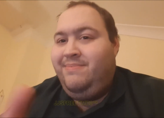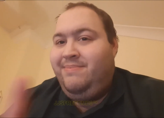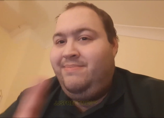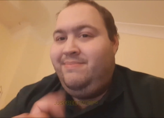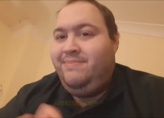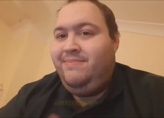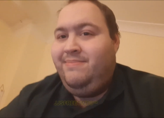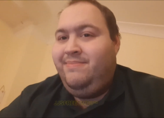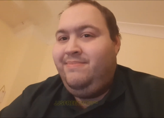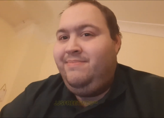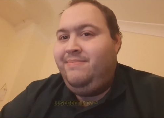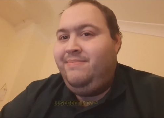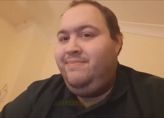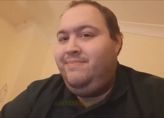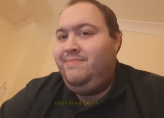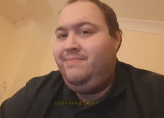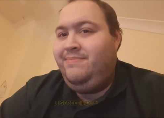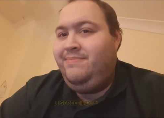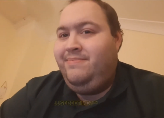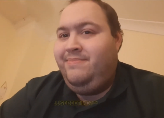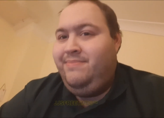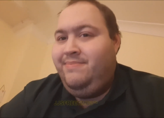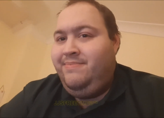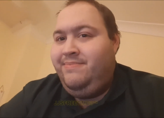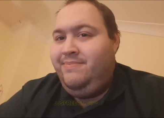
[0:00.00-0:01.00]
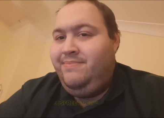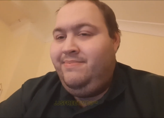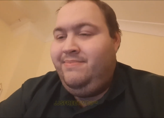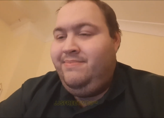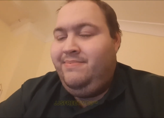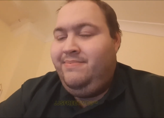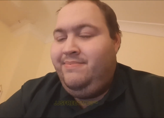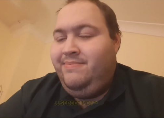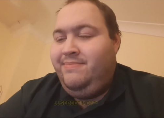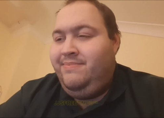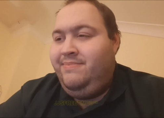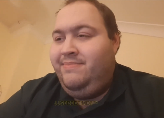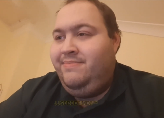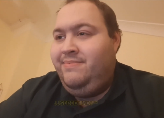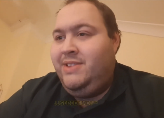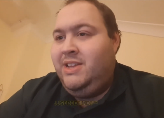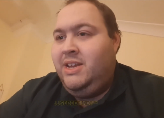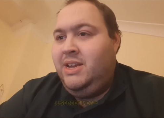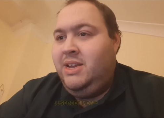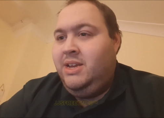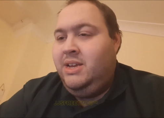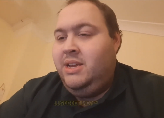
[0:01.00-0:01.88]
[no speech]